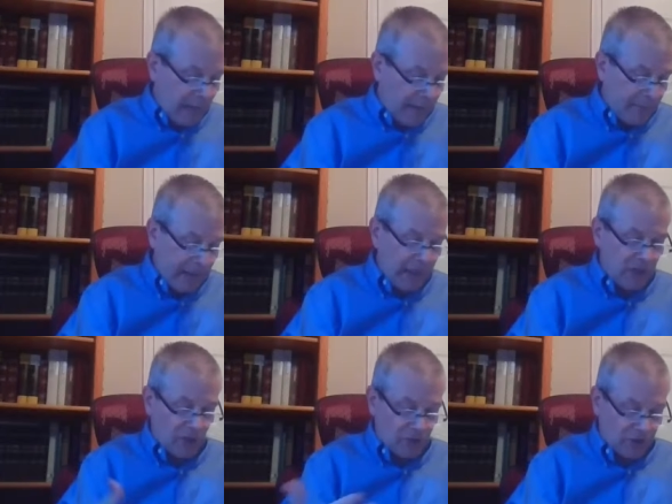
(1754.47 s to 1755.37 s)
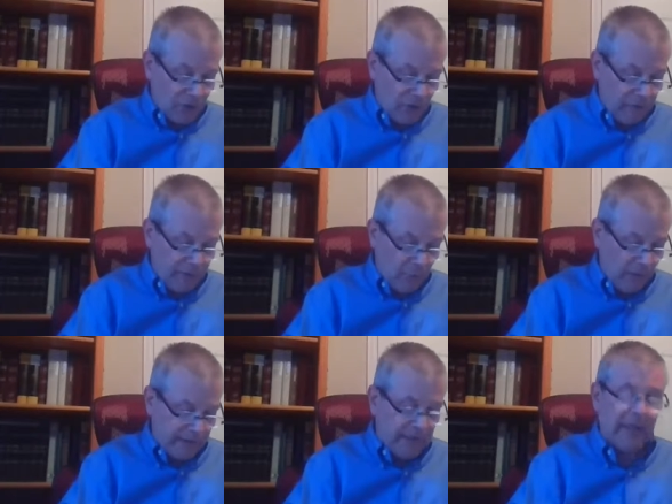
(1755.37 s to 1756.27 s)
population served at
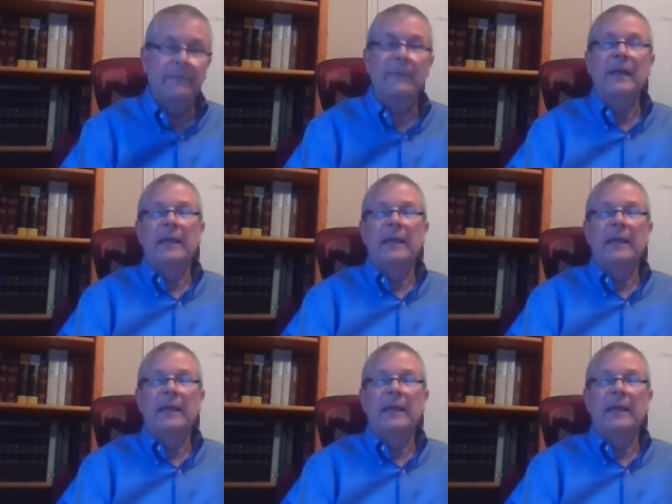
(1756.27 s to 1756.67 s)
one time.